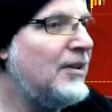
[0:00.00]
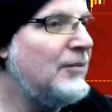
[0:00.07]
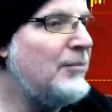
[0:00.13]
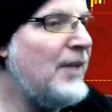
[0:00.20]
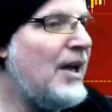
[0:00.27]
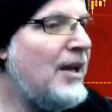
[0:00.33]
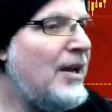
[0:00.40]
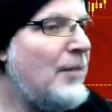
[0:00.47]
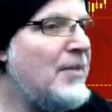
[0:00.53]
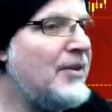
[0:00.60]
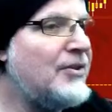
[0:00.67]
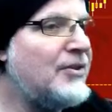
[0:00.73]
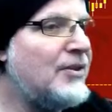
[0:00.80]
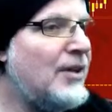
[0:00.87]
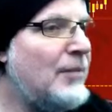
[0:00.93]
And I'm
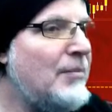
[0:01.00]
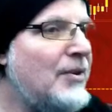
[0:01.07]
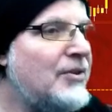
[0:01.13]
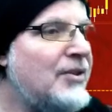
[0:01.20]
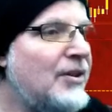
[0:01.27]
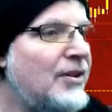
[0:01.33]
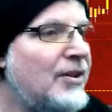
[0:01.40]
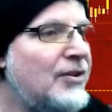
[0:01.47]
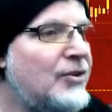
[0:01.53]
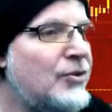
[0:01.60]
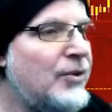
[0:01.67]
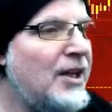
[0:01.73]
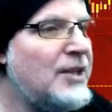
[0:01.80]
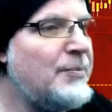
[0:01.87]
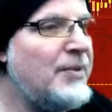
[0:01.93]
missing
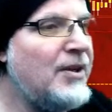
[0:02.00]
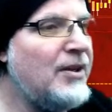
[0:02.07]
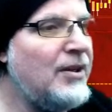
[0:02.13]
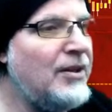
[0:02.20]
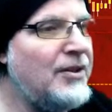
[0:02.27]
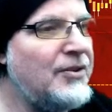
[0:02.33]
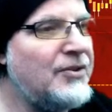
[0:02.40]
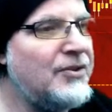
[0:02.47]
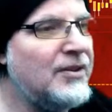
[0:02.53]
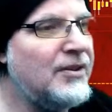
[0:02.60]
trades because